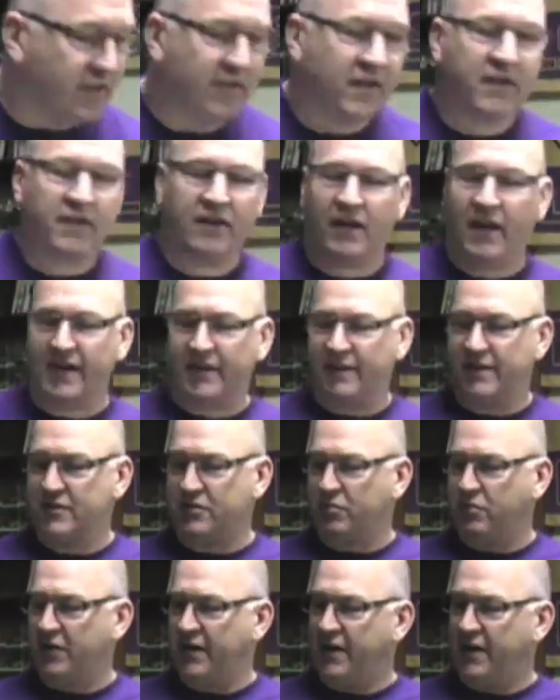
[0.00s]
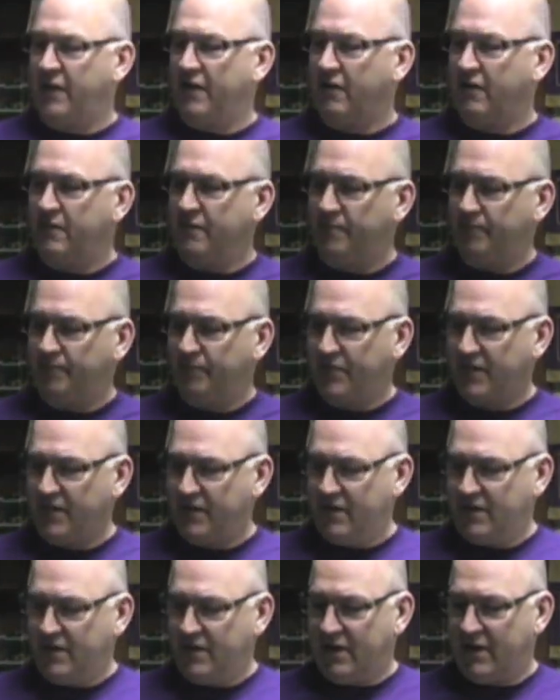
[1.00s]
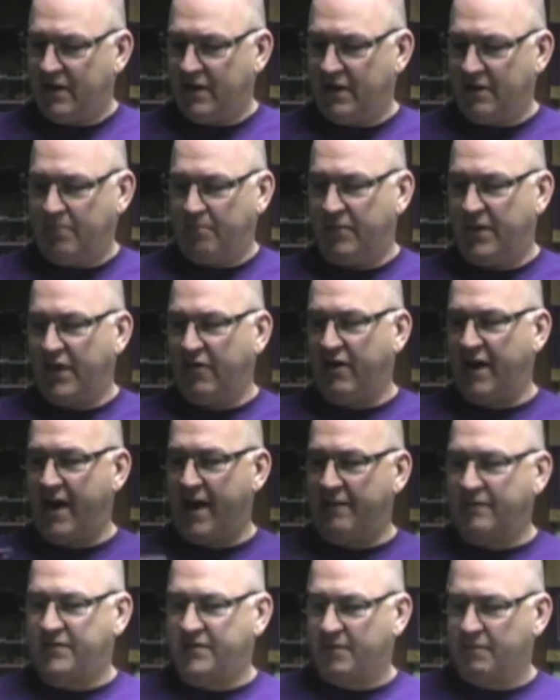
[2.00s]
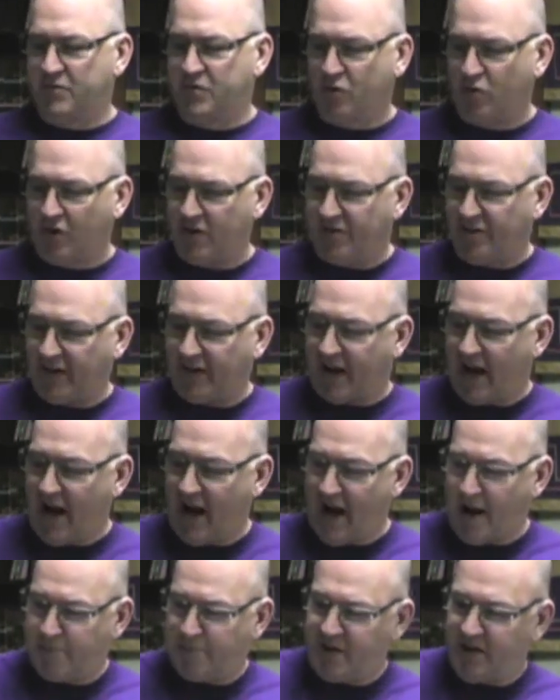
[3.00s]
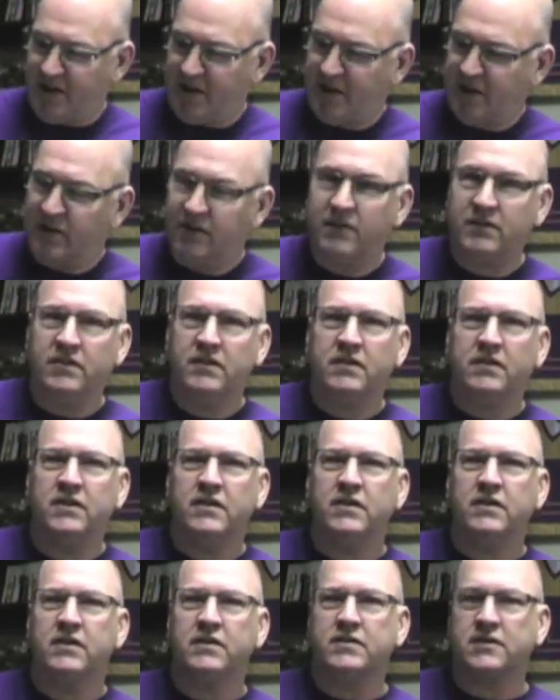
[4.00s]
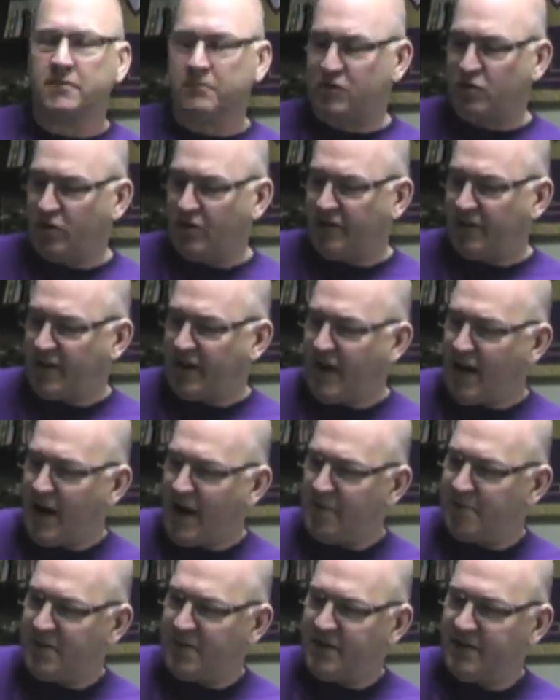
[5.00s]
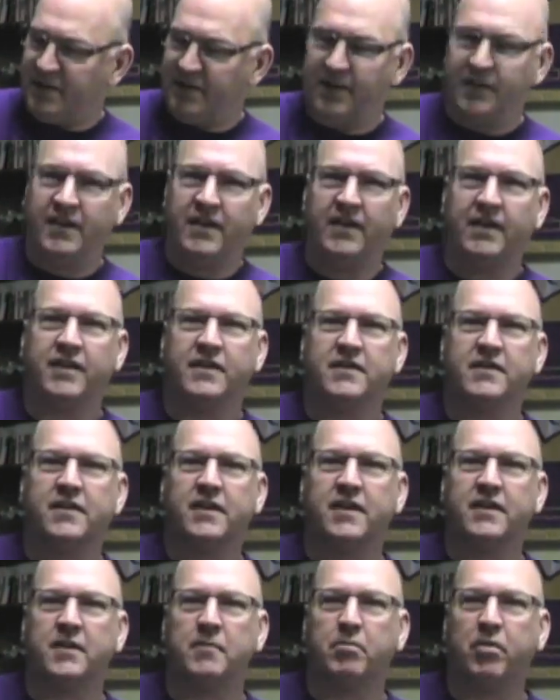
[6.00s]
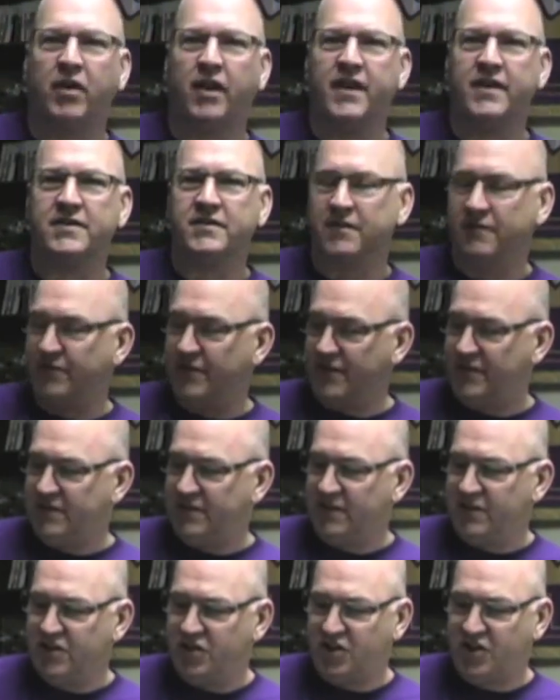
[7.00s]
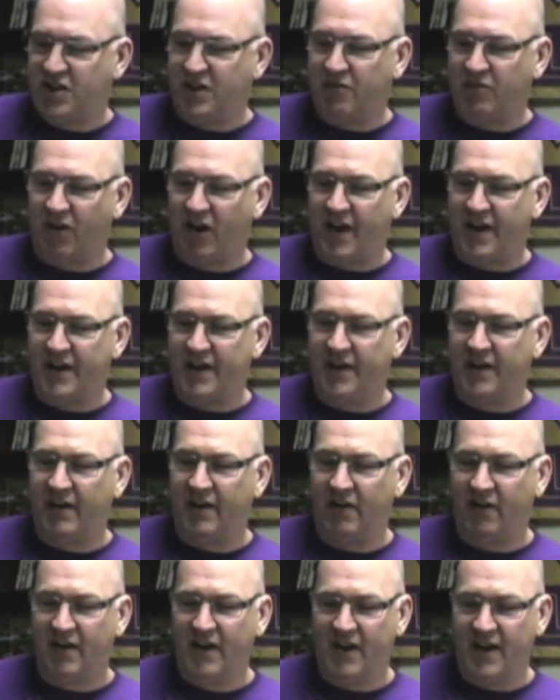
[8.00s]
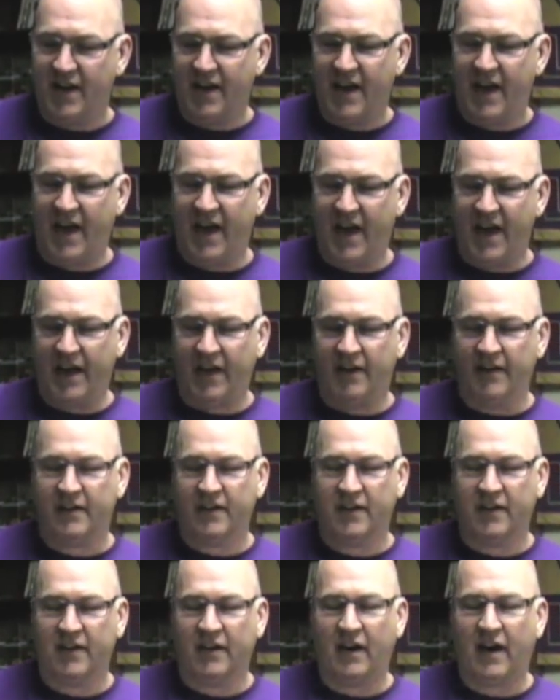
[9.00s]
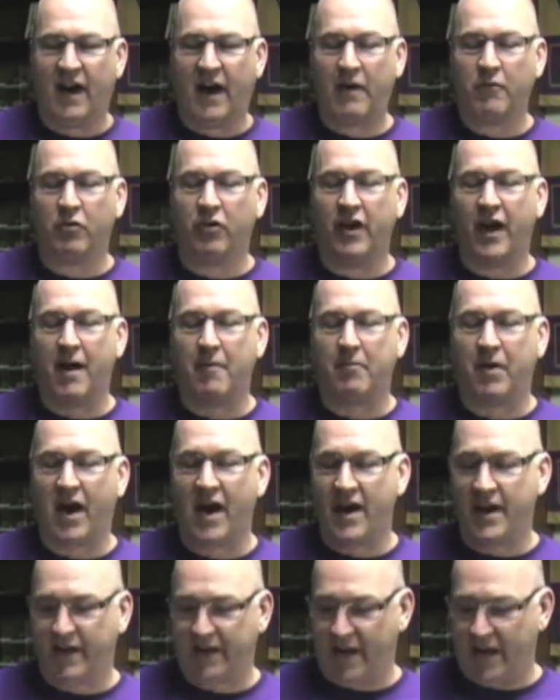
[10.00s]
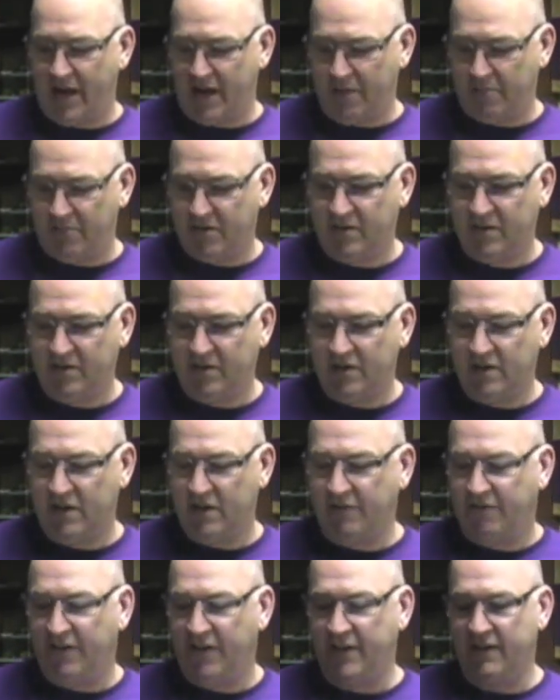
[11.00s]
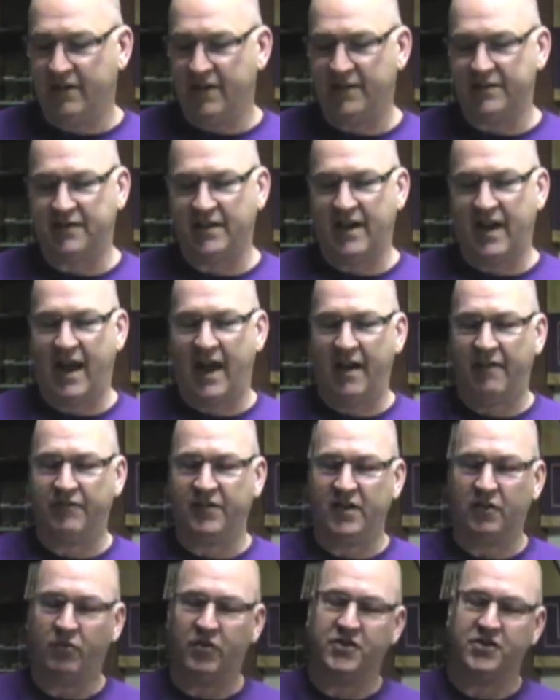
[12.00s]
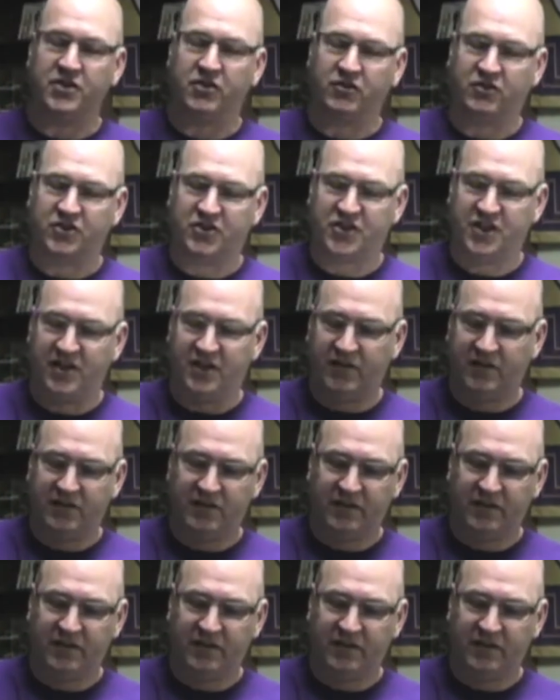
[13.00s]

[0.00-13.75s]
like this one here. Um, they'll have some sort of a copy some sort of a copy in the in a, in the place of this sheet right here. And I will not buy a game if it doesn't have the original sheet